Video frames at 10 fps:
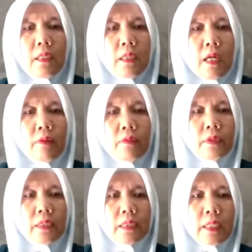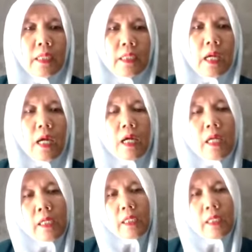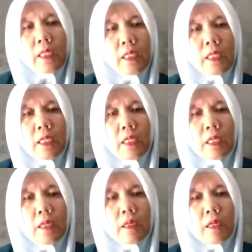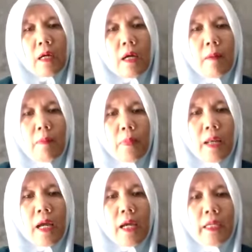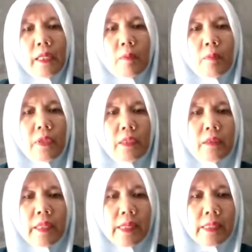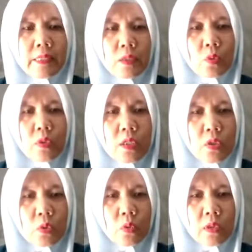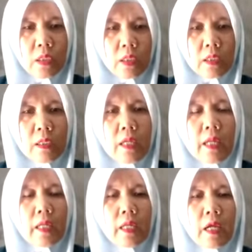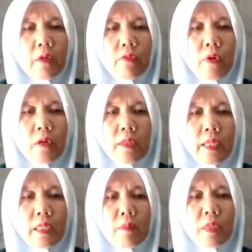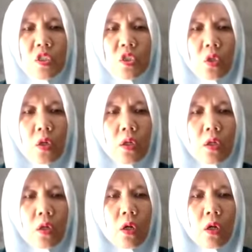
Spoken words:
After that, I apply the pretest to the student, and I found that the mean score